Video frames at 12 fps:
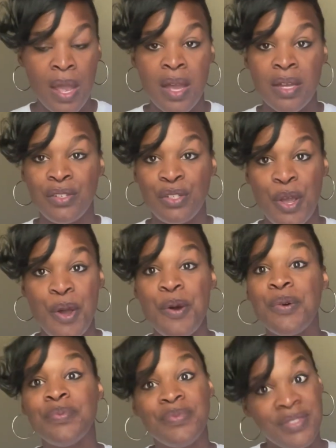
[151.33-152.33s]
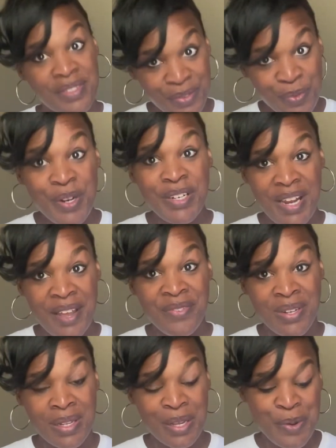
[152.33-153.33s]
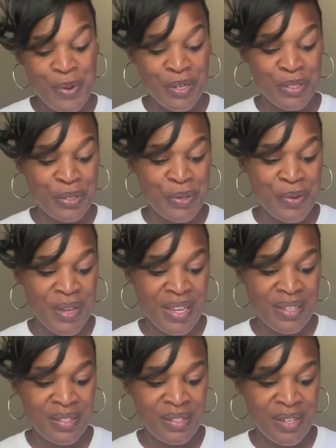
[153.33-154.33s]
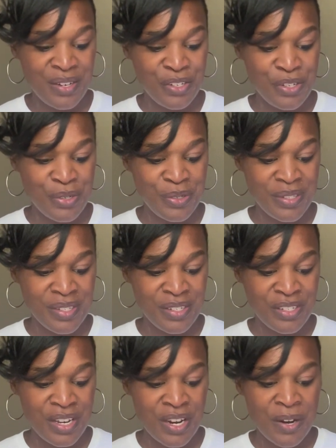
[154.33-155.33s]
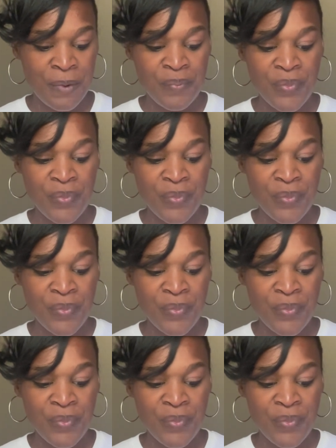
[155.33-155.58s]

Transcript: So we're definitely going to school in tennis shoes this year.